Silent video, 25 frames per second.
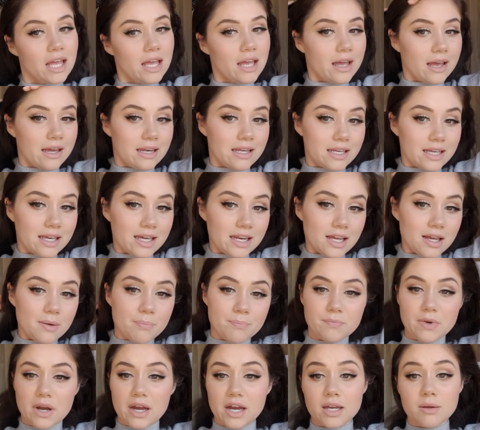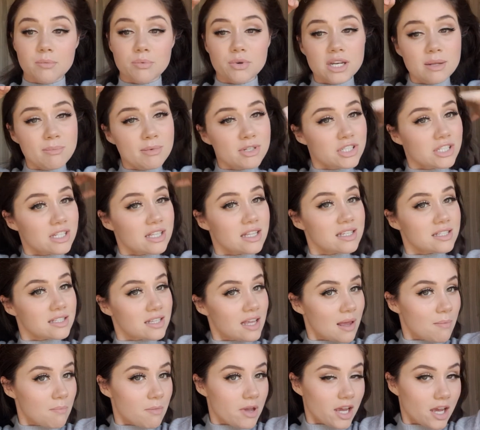I had to get up, I pretty much did the
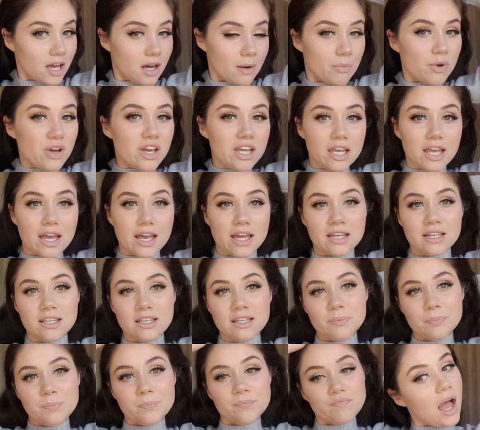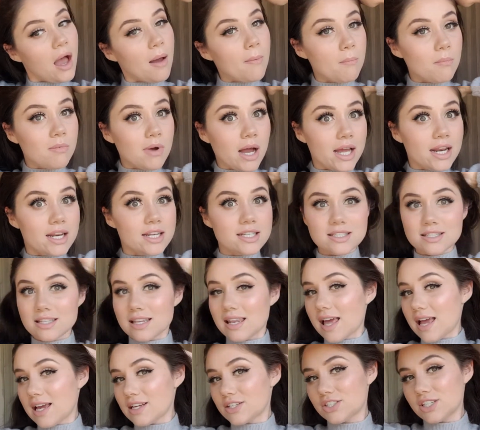same makeup again, minus the
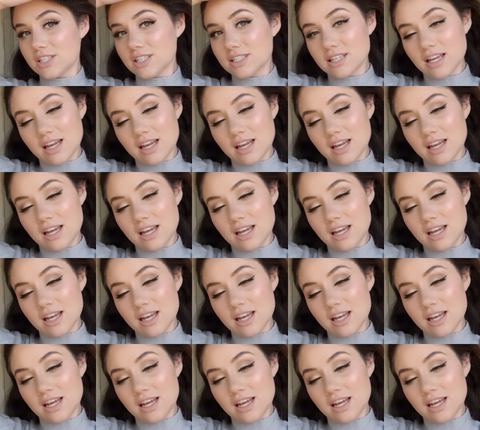lashes.